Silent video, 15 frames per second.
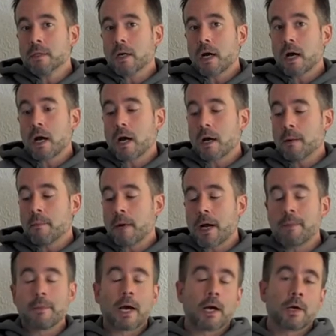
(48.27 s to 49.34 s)
Um, I'm
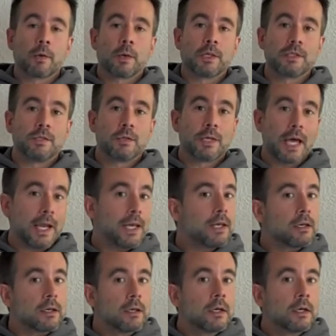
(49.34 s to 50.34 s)
not going to get it.